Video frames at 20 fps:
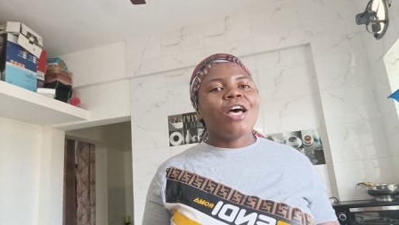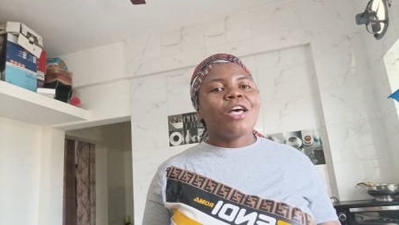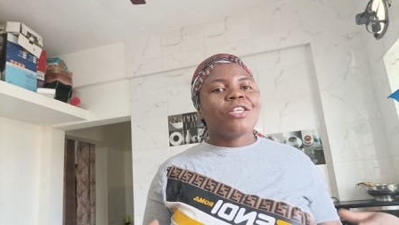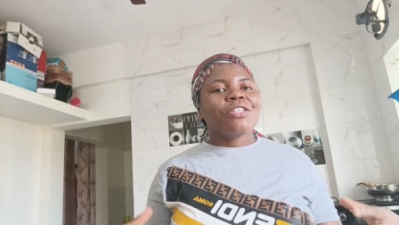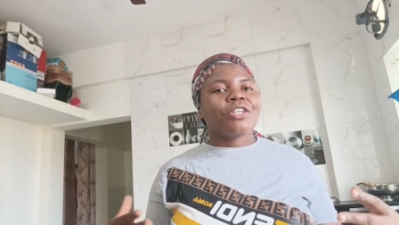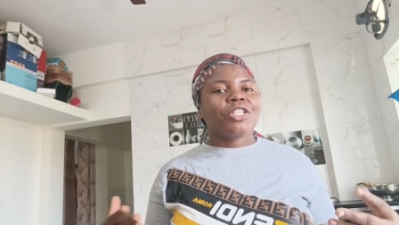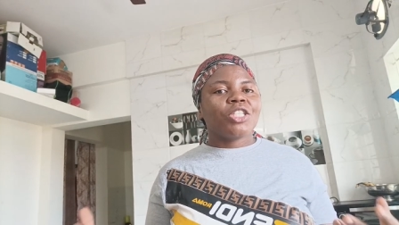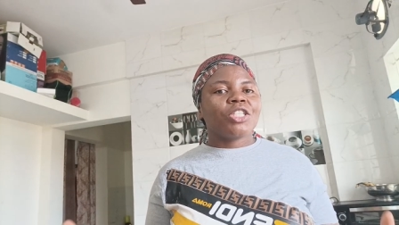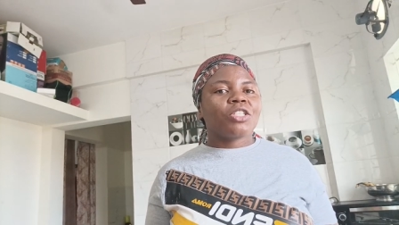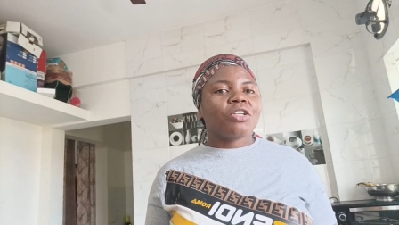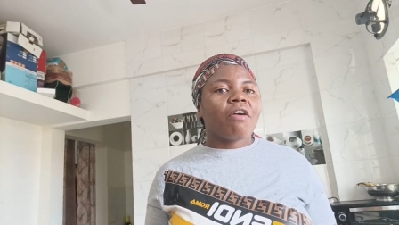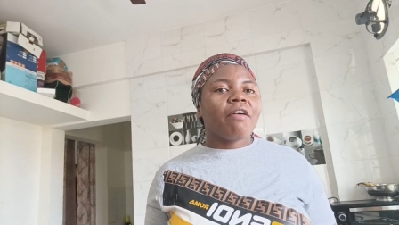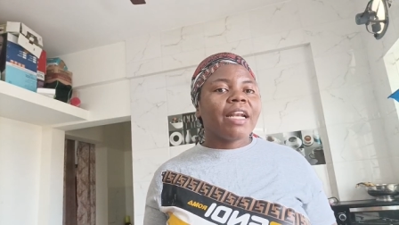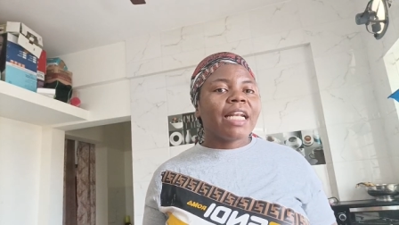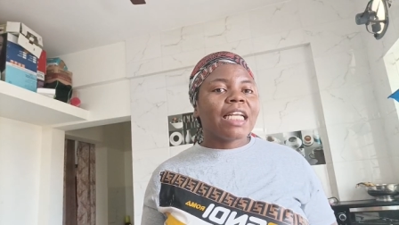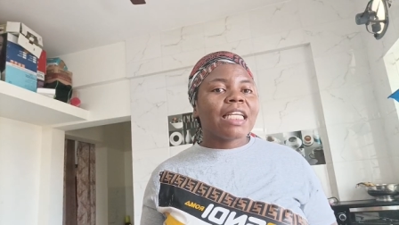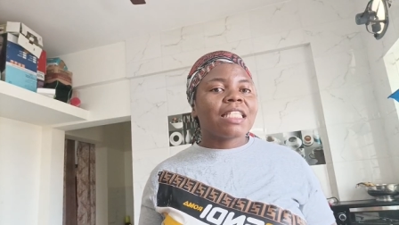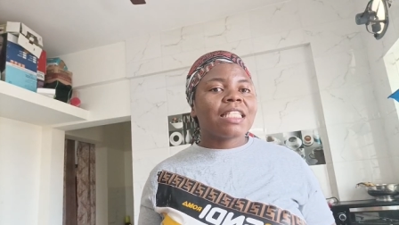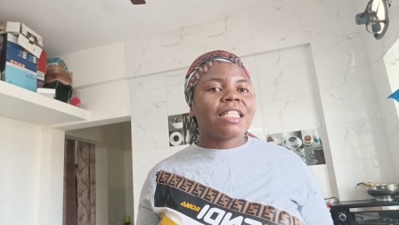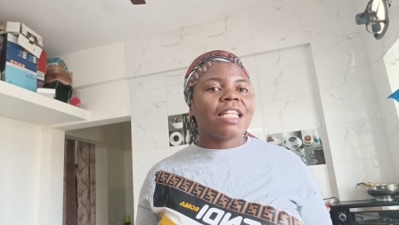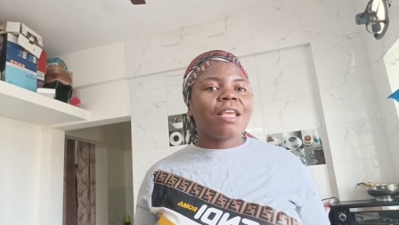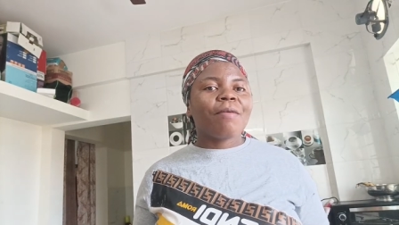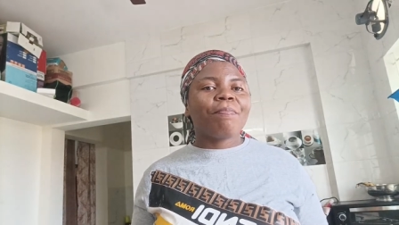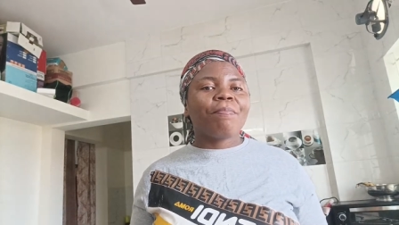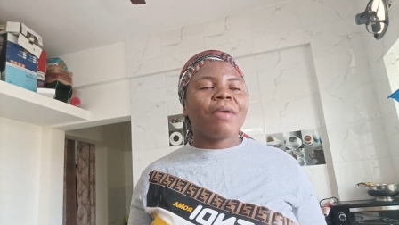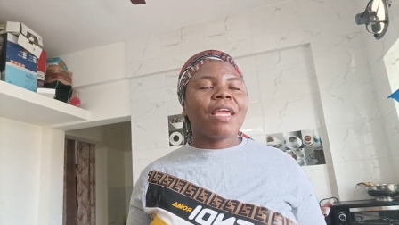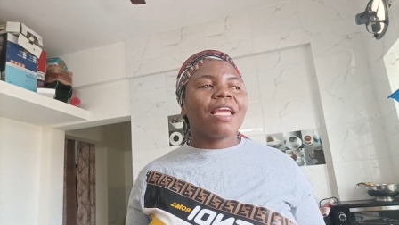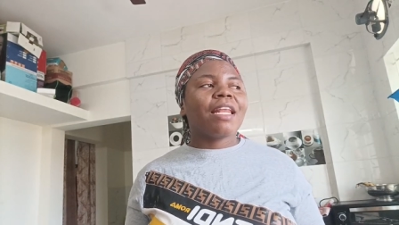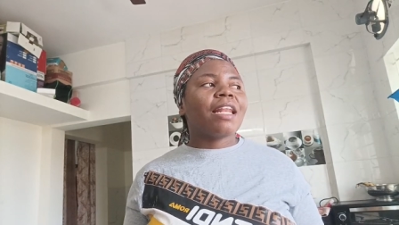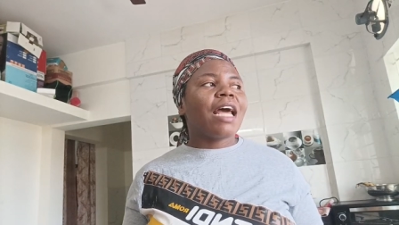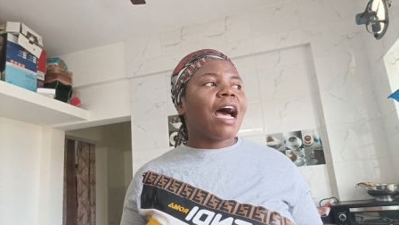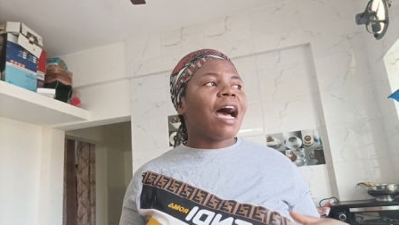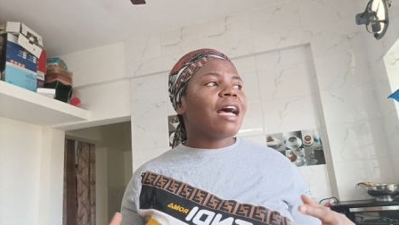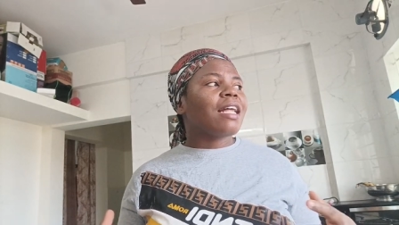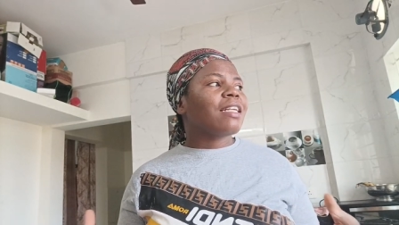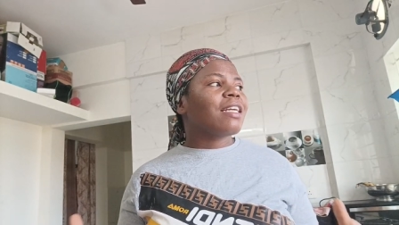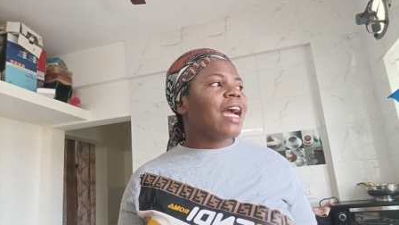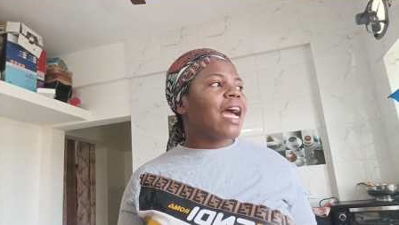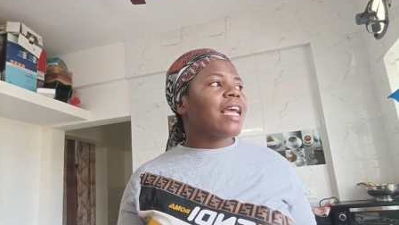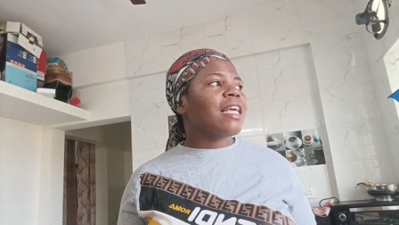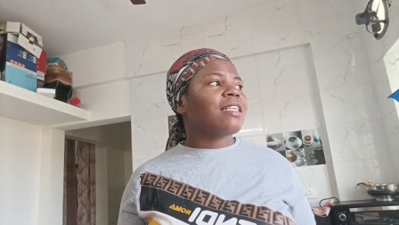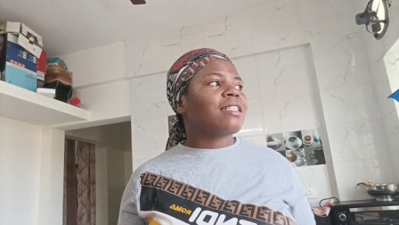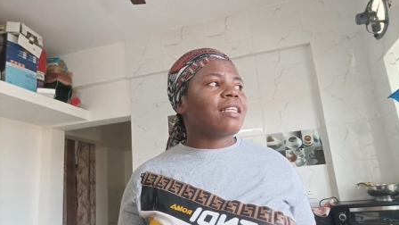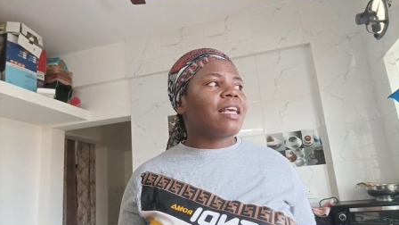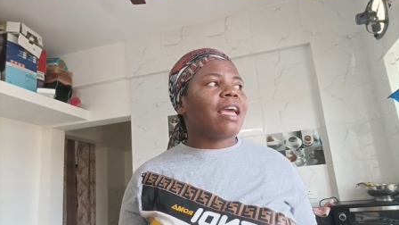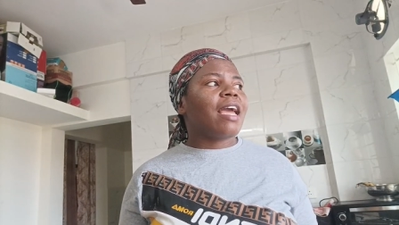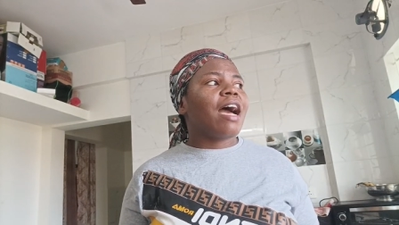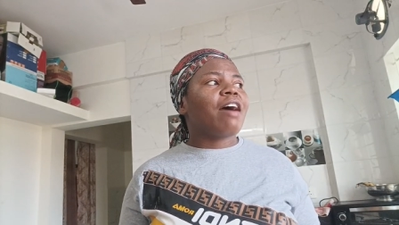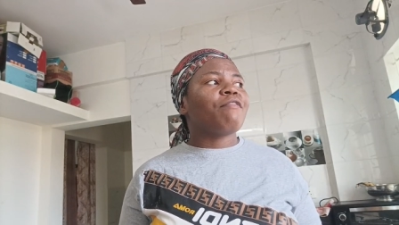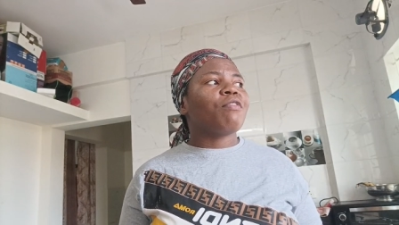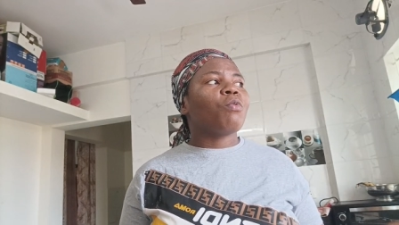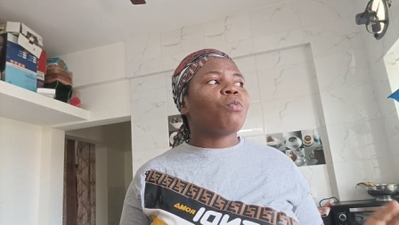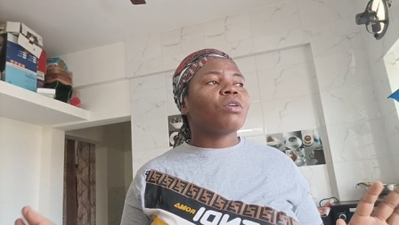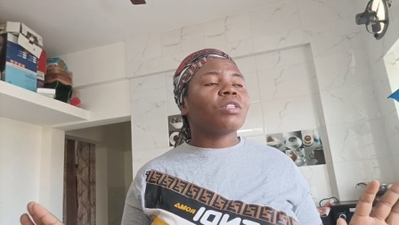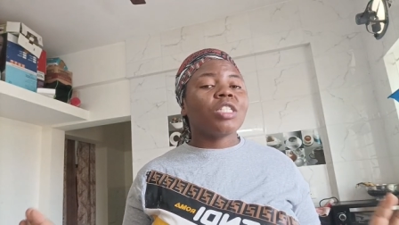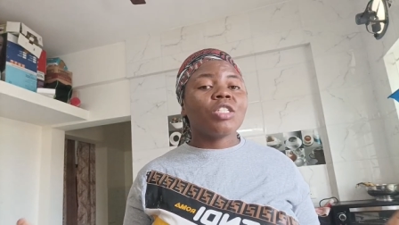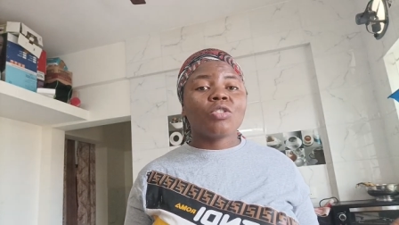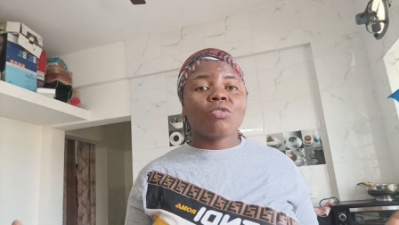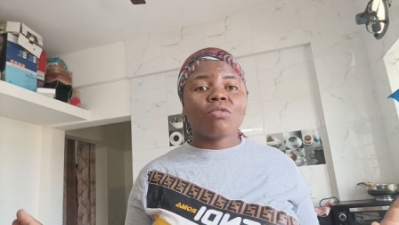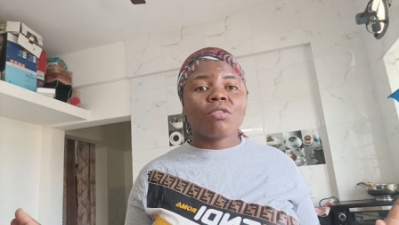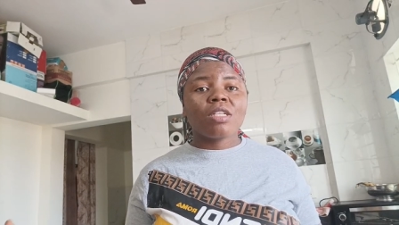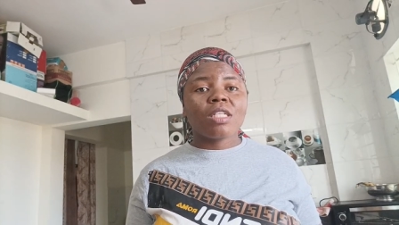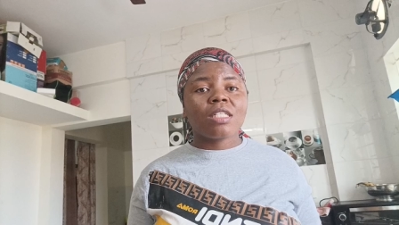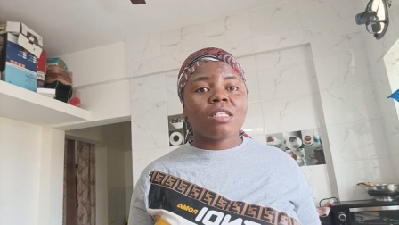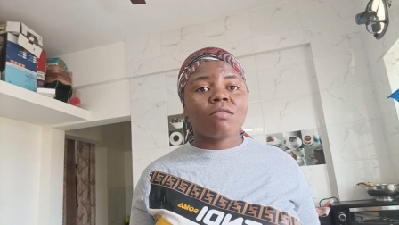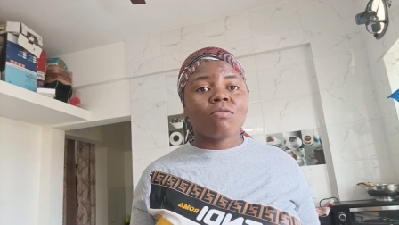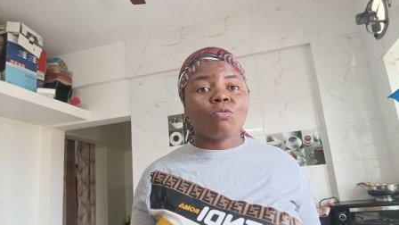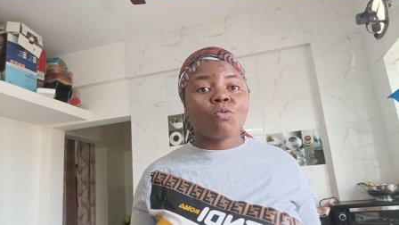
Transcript: so she's currently sleeping and guys eh, i've been wanting to do,